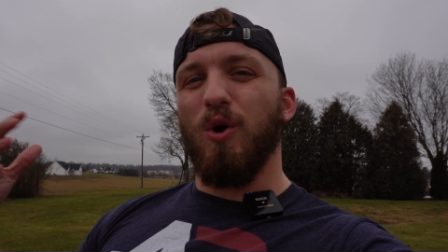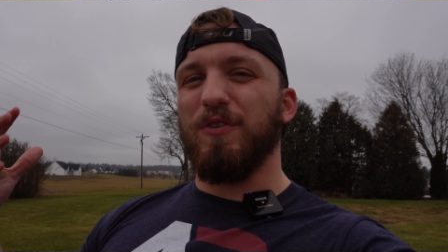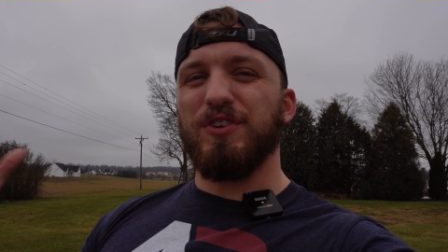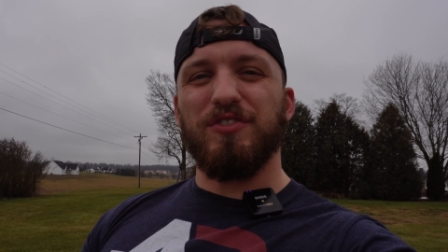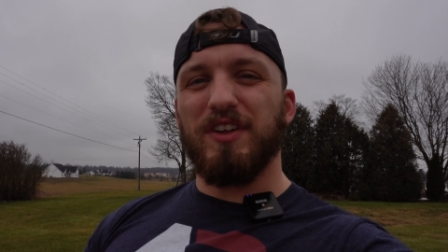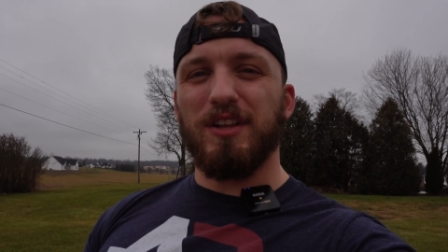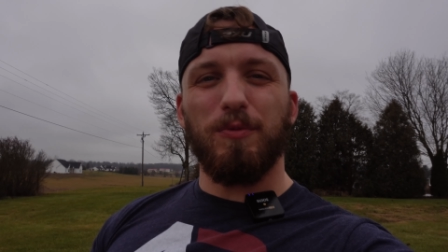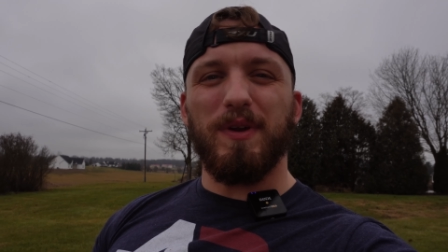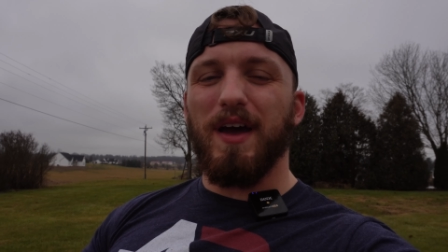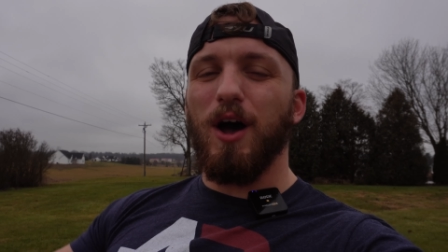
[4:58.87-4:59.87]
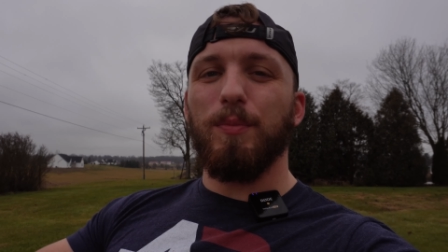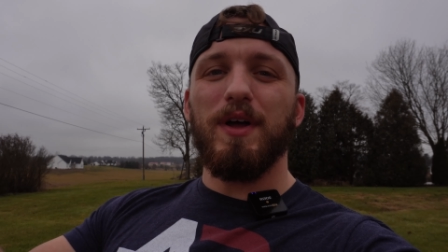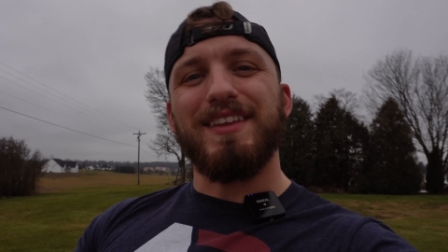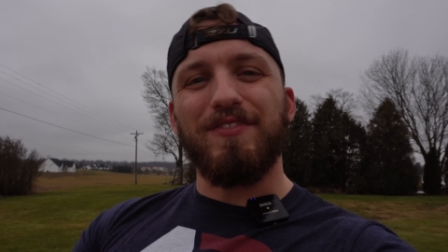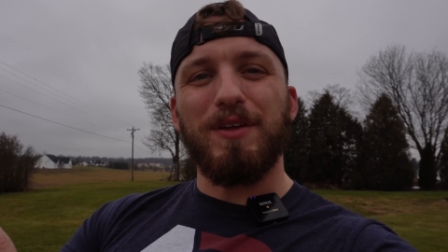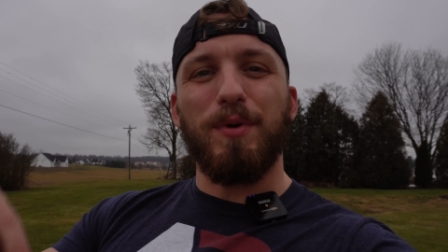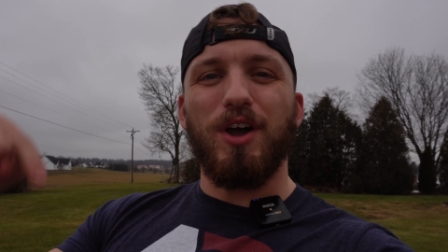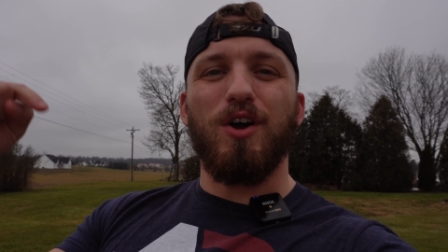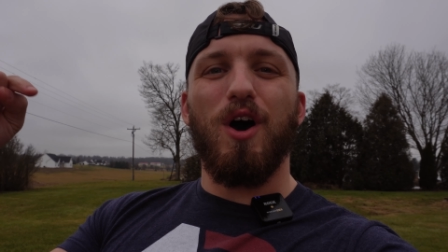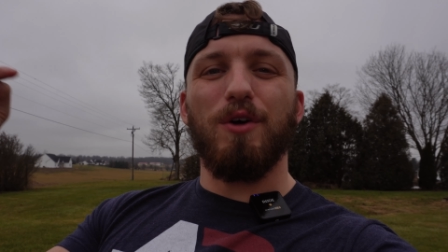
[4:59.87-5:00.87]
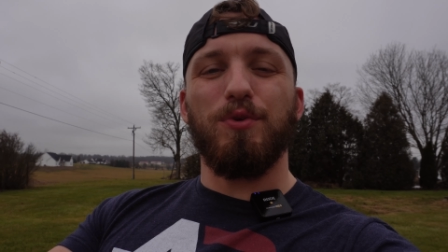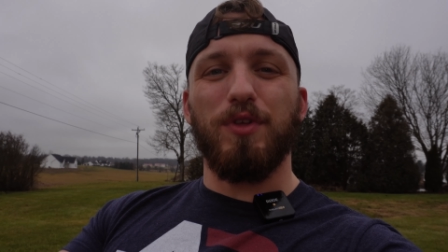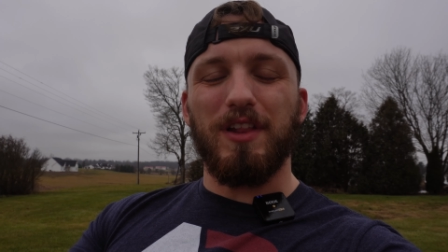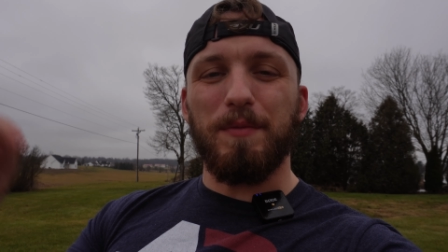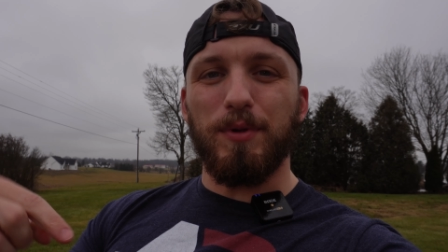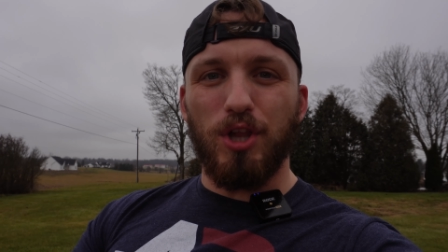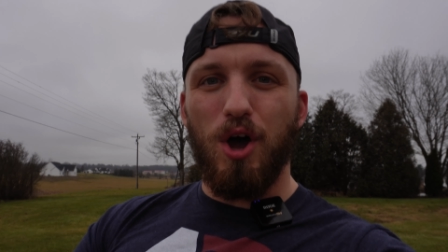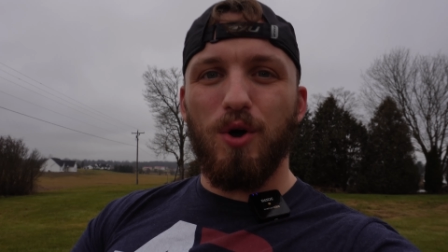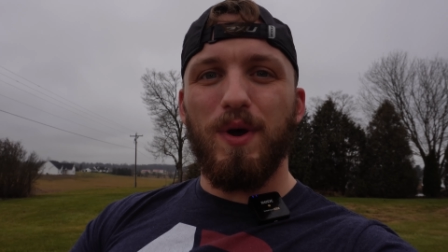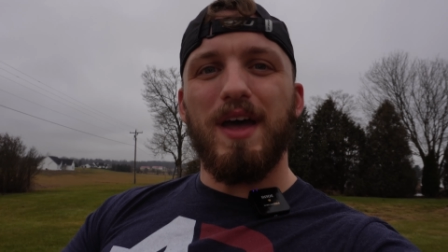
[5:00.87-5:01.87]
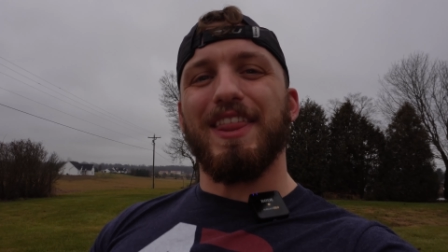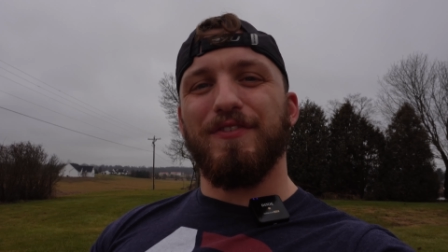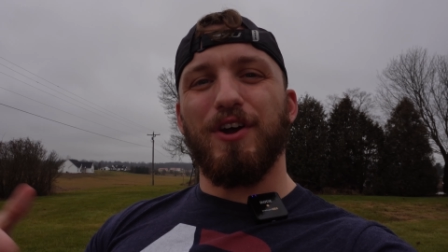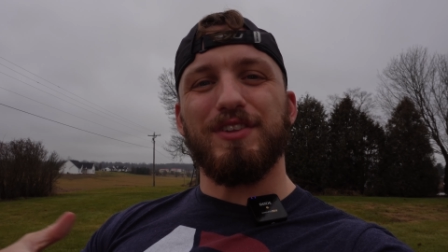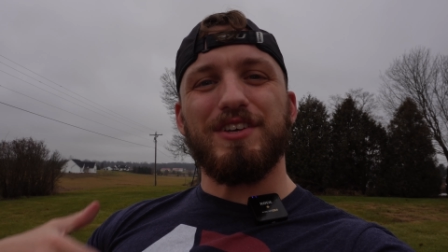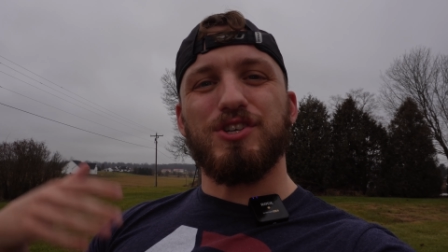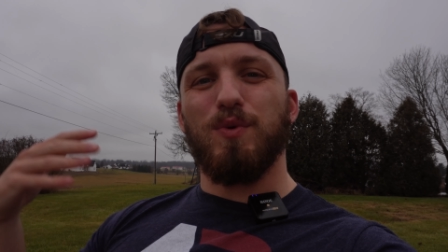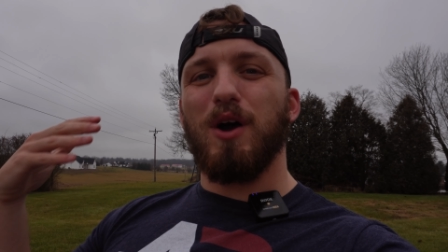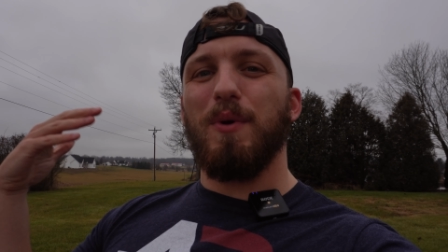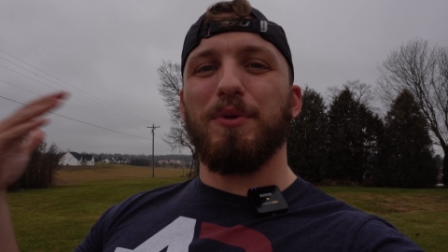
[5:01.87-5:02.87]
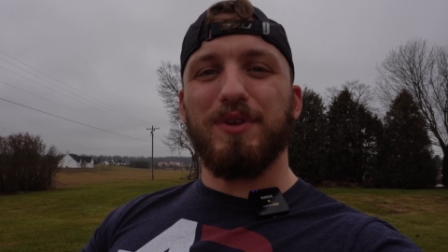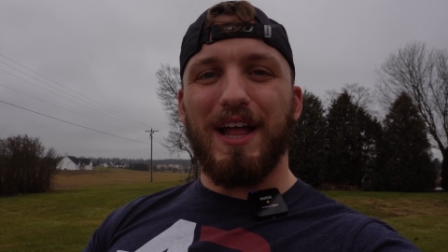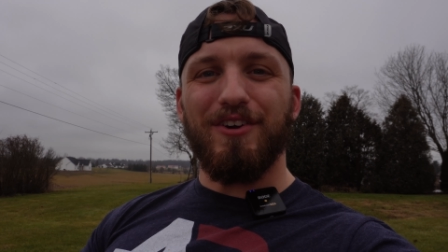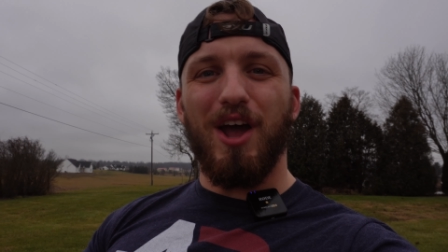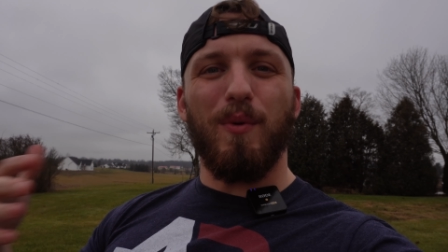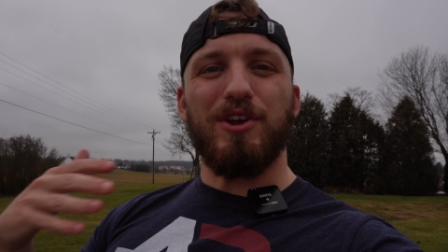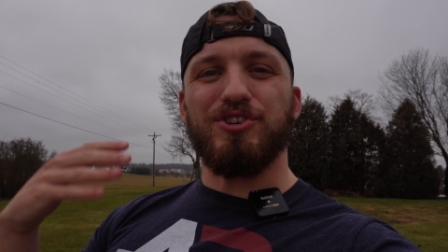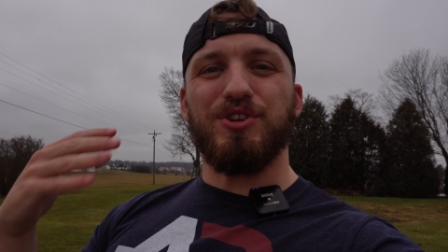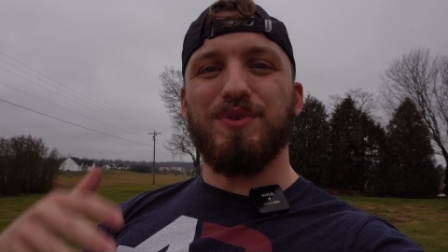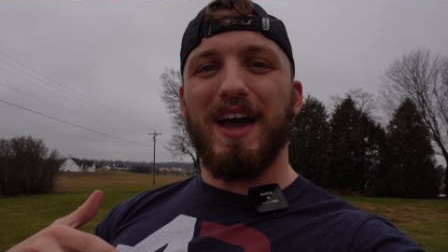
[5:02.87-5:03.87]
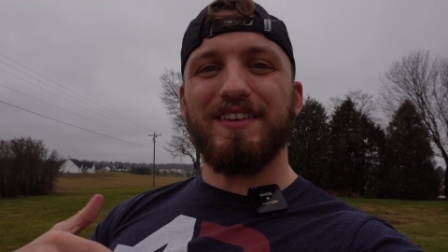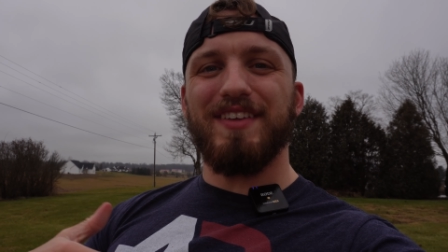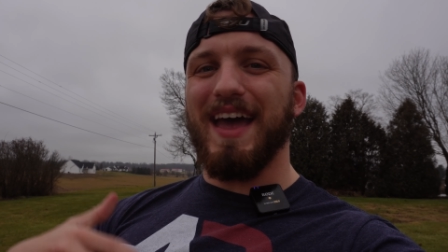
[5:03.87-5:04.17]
or if you just need a little bit of help, definitely book a call through the link below. At the very least, you'll walk away with clarity on what you should do next,